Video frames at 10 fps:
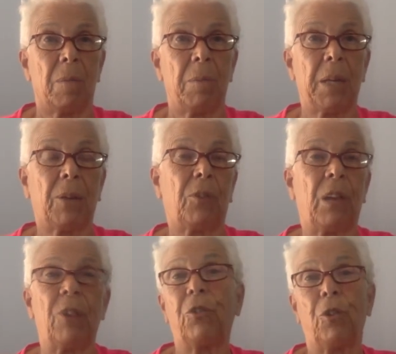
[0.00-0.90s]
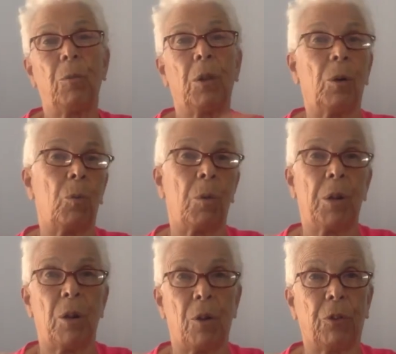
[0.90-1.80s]
because they assume that a
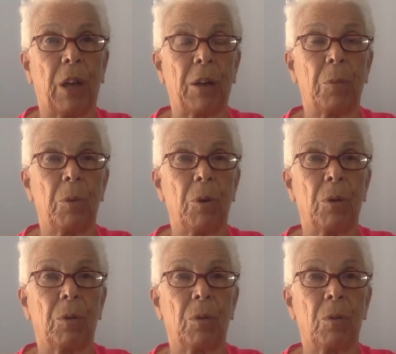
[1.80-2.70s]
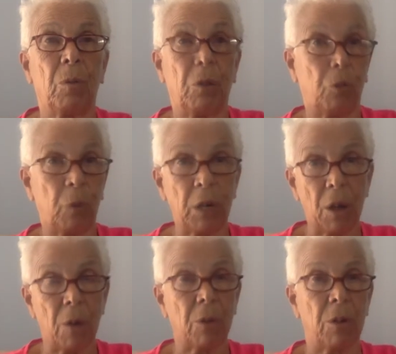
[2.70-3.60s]
woman knows how to birth, which we
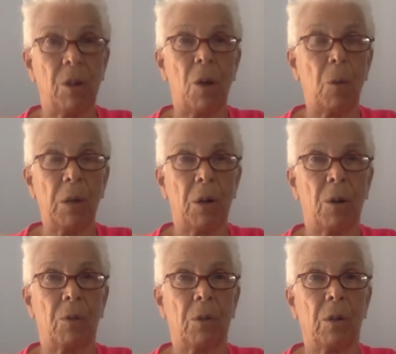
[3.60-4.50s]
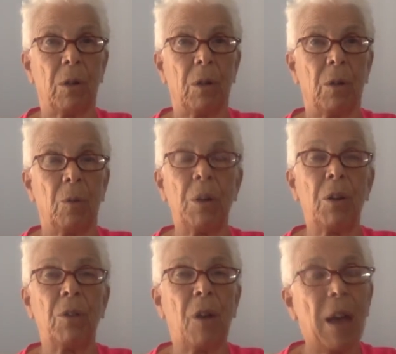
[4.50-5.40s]
know. No, we don't. We
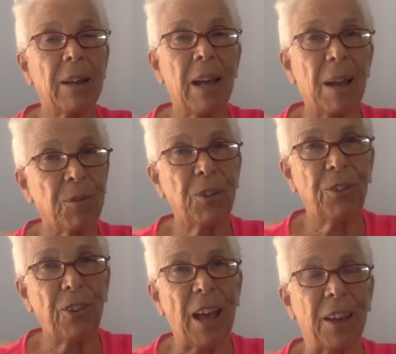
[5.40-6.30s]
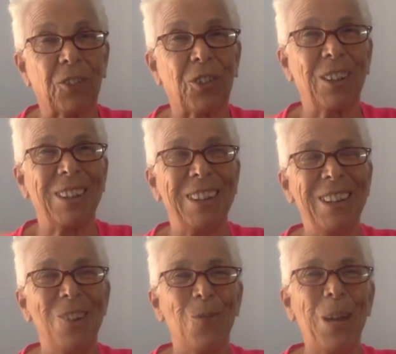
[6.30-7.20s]
don't know how to have good sex.
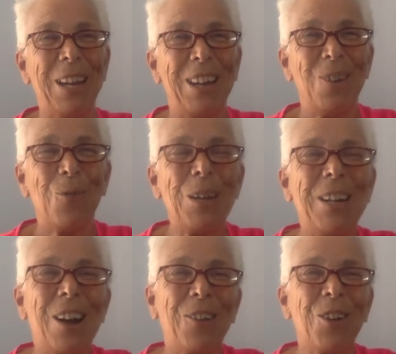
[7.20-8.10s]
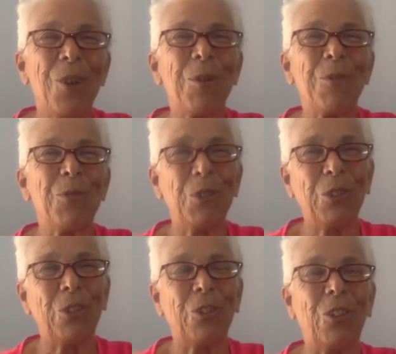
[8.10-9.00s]
We don't know what
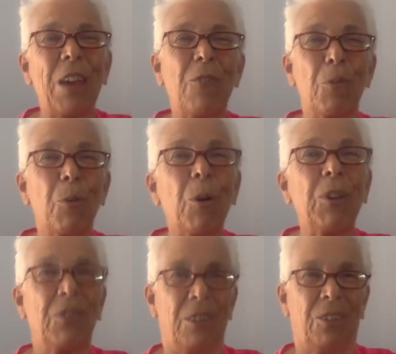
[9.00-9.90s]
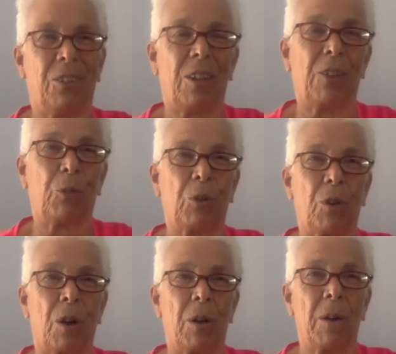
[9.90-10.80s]
foods are safe or poisonous unless we're
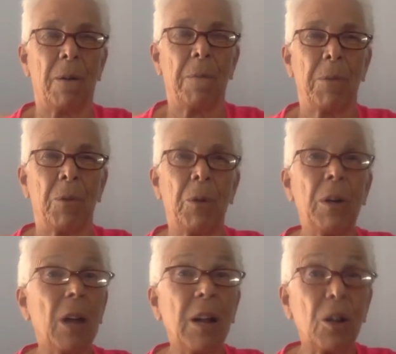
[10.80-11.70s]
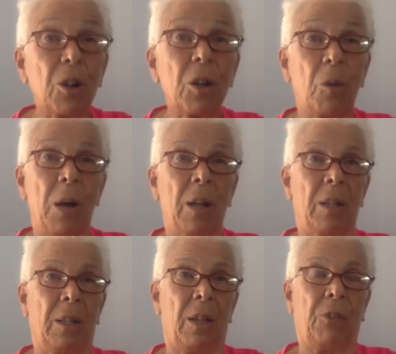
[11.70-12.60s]
taught. We don't know how to cook
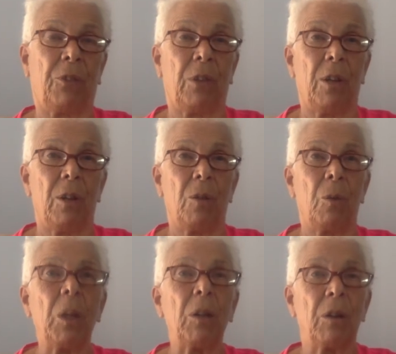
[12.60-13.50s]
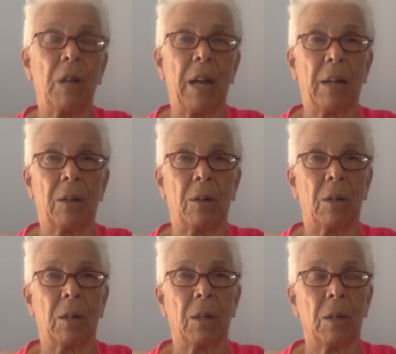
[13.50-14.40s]
well unless we learn how to
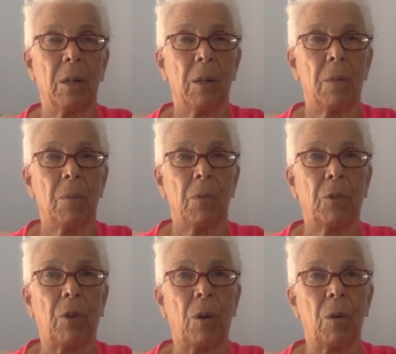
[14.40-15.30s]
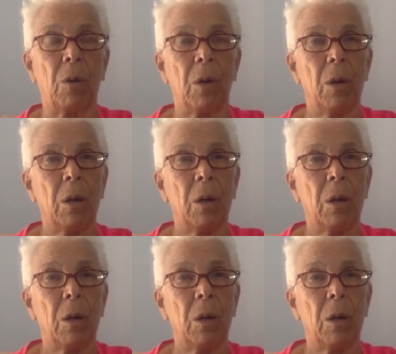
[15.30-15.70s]
cook. So